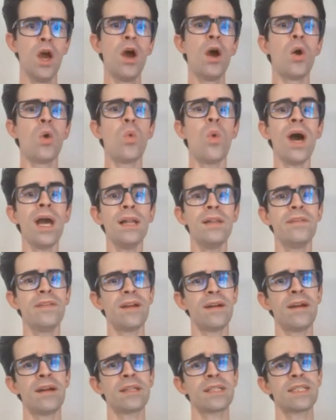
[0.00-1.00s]
While there
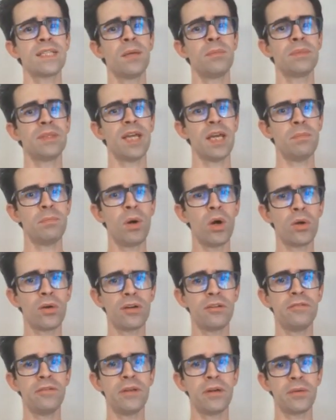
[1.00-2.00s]
are some
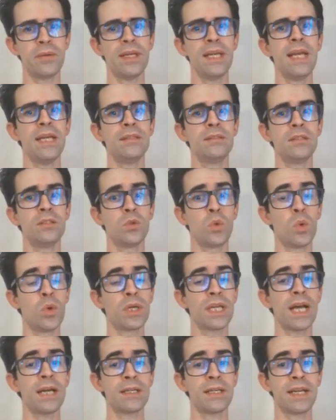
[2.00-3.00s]
typography-related
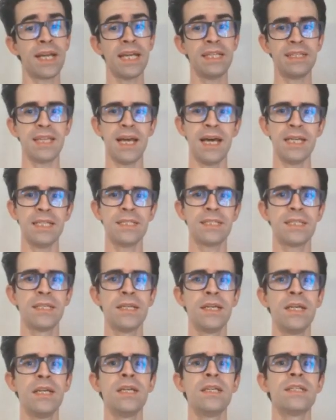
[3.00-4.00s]
WCAG guidelines,
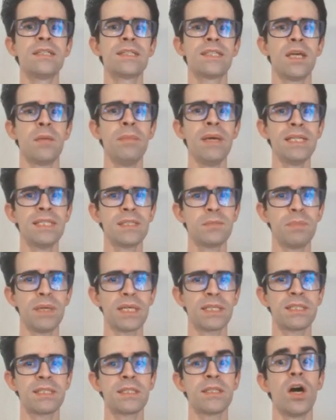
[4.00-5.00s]
some
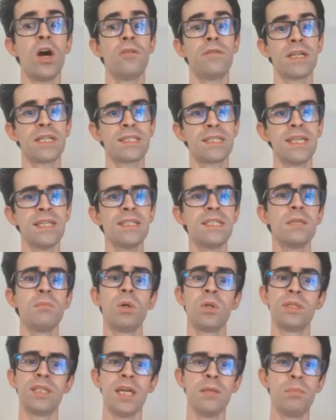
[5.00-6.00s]
aspects of accessible
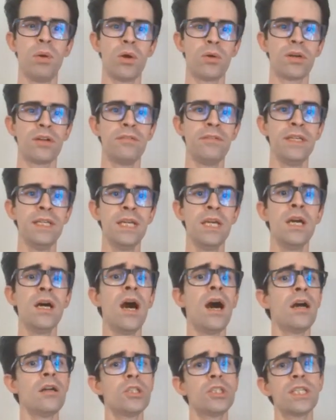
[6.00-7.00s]
typography
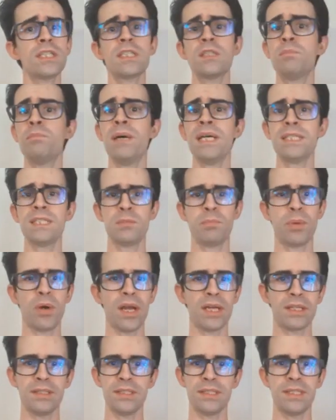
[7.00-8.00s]
are just best
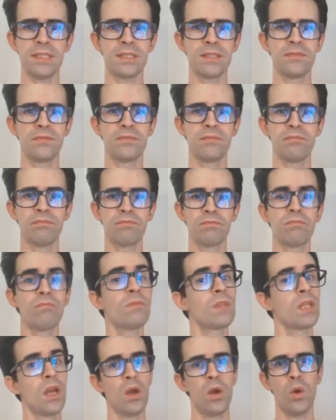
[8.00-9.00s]
practices.
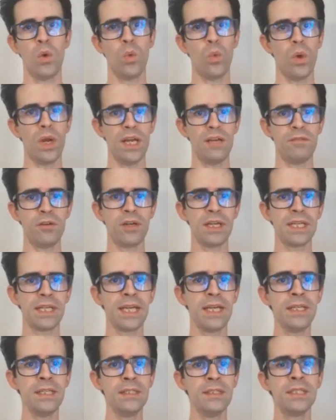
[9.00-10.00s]
Whenever I
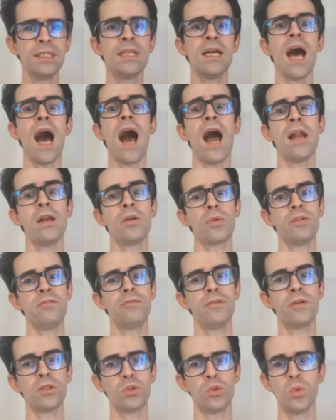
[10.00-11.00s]
can, I'll
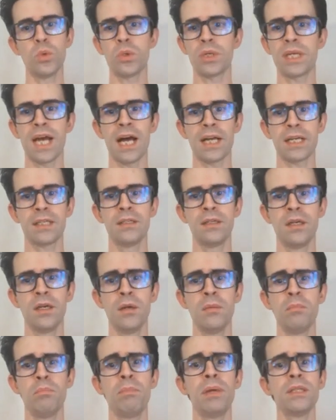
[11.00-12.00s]
refer to WCAG,
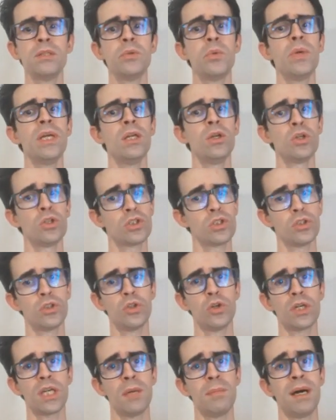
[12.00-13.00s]
but we'll also
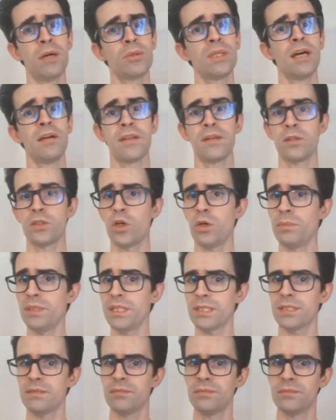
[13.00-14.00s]
talk about other
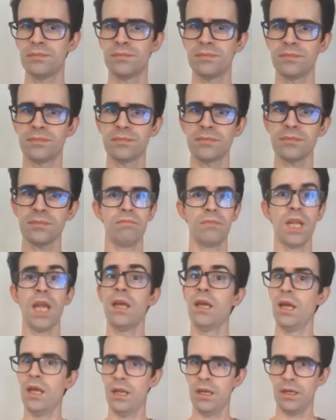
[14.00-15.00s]
topics.
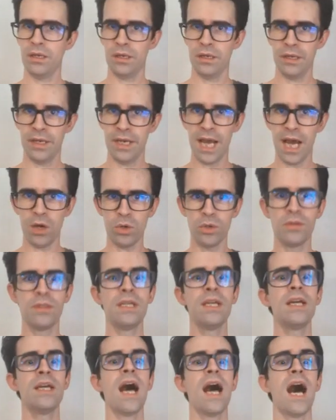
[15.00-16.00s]
Now,
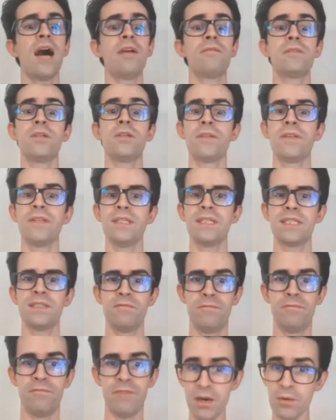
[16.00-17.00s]
after this
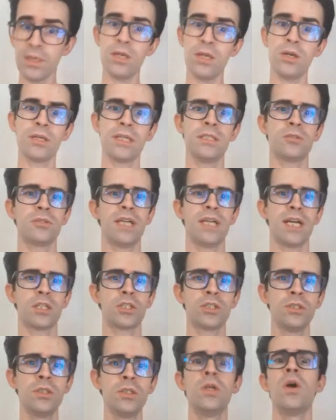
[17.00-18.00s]
very long
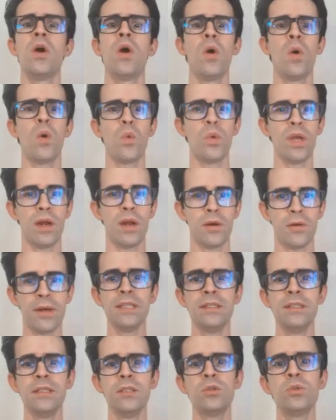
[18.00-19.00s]
introduction, we are
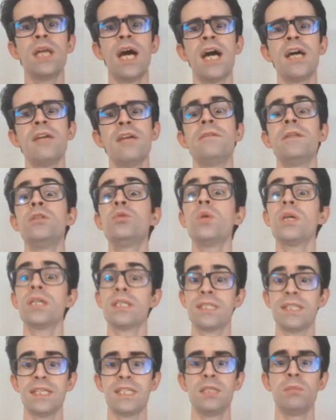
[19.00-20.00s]
ready to dive into
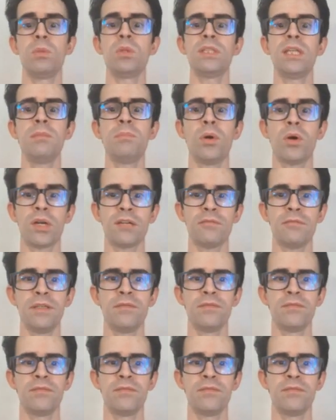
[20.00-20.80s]
accessible typography.